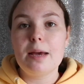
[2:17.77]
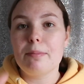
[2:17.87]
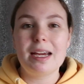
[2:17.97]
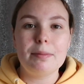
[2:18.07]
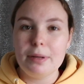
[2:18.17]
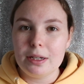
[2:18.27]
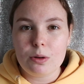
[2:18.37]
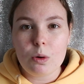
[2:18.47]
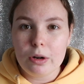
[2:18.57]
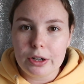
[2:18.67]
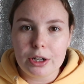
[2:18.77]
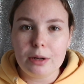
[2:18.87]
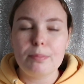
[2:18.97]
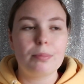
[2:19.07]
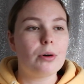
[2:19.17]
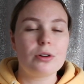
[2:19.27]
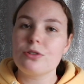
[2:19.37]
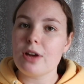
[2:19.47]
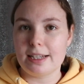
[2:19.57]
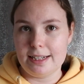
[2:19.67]
It mightn't be in order, but
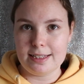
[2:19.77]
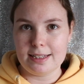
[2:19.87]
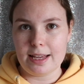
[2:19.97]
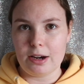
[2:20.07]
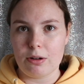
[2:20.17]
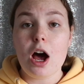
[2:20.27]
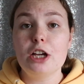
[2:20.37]
at least it's there.